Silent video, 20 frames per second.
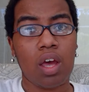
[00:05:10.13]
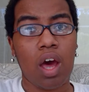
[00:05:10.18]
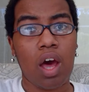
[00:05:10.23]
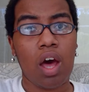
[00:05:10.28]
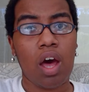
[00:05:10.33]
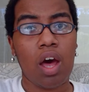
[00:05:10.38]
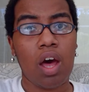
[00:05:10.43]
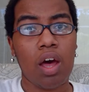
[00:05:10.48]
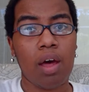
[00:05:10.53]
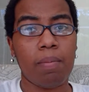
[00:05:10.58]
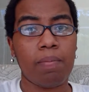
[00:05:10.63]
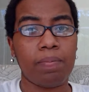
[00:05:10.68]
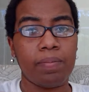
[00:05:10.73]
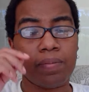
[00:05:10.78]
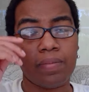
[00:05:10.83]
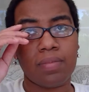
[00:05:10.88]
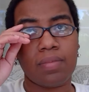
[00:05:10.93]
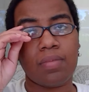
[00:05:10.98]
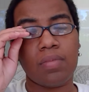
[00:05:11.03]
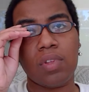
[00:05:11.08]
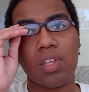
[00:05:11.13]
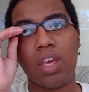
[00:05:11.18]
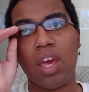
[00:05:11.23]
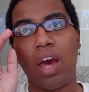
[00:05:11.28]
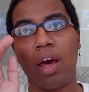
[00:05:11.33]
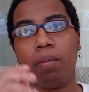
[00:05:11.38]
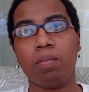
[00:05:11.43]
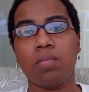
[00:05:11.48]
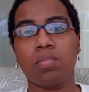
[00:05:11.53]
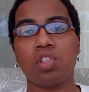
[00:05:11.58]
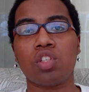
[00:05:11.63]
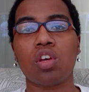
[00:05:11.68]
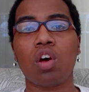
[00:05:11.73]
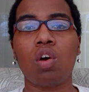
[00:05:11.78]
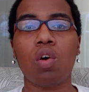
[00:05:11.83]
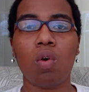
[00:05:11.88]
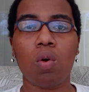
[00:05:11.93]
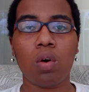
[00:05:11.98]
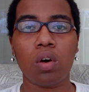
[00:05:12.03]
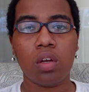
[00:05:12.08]
Um, yeah.
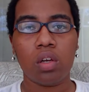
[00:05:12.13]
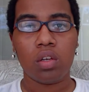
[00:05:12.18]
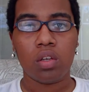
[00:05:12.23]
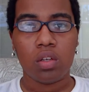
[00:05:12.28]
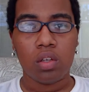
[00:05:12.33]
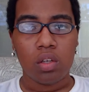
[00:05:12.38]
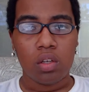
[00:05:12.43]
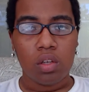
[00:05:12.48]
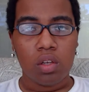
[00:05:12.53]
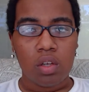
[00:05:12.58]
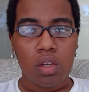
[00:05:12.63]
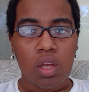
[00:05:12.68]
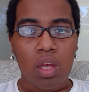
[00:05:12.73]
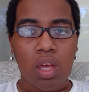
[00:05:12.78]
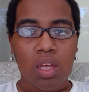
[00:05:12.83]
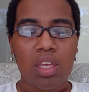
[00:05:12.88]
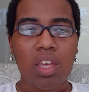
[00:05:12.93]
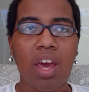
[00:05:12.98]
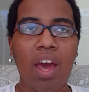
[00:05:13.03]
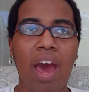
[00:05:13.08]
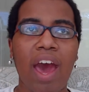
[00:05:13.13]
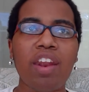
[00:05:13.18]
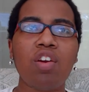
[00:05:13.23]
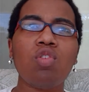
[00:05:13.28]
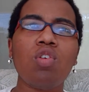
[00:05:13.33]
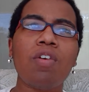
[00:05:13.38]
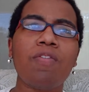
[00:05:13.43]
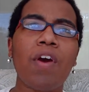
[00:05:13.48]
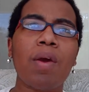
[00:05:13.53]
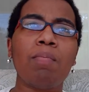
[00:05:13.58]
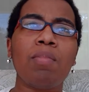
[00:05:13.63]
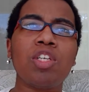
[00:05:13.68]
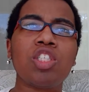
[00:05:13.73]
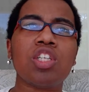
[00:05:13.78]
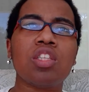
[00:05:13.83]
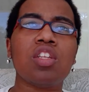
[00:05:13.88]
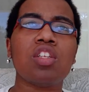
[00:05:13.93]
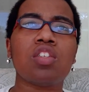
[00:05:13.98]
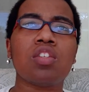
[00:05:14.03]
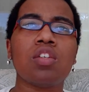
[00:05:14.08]
So yeah, I don't know if I
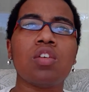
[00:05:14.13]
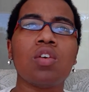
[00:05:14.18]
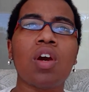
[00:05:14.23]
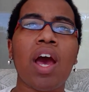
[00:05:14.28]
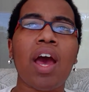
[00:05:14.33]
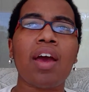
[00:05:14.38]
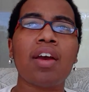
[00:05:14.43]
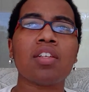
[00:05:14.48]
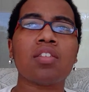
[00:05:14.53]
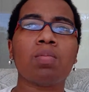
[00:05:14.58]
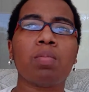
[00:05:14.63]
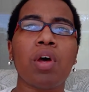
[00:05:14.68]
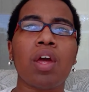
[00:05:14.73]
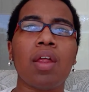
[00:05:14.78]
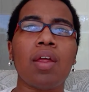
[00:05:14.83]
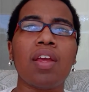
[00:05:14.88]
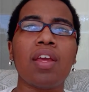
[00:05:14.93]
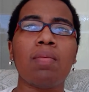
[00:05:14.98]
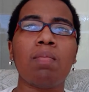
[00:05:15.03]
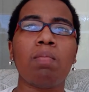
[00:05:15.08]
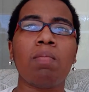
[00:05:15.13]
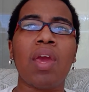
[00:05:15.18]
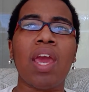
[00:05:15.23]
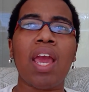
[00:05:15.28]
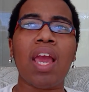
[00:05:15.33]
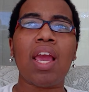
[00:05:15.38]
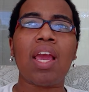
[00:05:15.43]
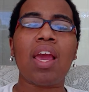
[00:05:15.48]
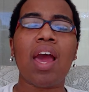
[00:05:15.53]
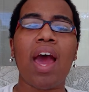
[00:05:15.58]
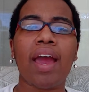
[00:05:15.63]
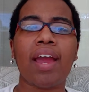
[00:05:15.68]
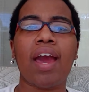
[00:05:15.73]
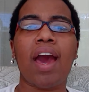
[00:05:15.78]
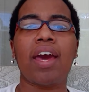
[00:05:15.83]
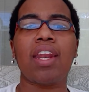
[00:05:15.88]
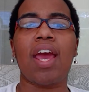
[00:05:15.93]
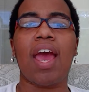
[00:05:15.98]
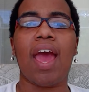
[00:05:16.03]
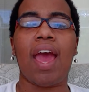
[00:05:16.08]
mentioned this to you guys, but in May, I
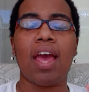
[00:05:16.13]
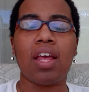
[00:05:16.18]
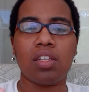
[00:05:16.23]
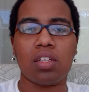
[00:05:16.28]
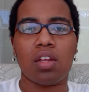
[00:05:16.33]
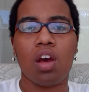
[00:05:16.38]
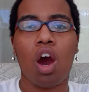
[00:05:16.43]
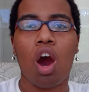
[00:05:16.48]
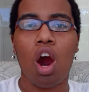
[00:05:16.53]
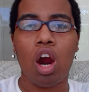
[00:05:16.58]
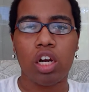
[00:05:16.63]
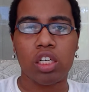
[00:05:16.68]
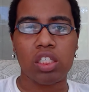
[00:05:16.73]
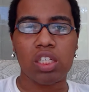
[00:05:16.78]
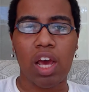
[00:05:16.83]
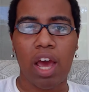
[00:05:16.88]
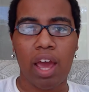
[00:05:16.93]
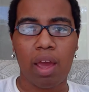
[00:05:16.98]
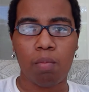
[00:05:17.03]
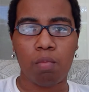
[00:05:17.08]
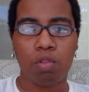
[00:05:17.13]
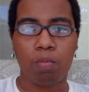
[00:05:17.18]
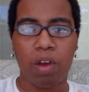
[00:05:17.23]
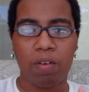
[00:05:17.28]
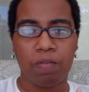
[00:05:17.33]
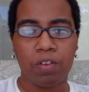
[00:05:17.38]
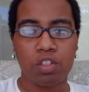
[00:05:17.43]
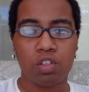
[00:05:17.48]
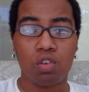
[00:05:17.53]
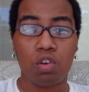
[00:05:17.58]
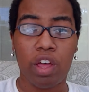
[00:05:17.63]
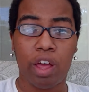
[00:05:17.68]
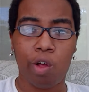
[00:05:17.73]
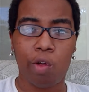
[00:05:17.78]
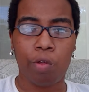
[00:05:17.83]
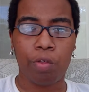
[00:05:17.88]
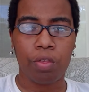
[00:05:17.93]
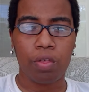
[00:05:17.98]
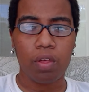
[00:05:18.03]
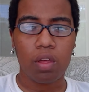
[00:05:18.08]
kind of had a hard time with my physical
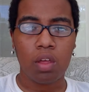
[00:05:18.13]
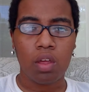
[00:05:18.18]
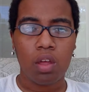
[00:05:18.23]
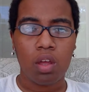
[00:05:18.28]
health.